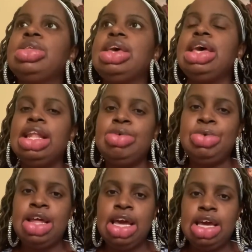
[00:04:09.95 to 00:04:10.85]

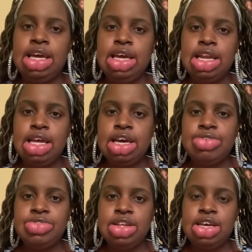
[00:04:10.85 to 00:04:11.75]
eliminate any
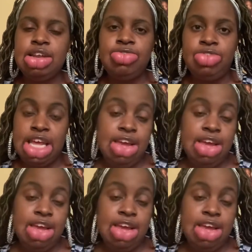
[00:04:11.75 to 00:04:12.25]
of the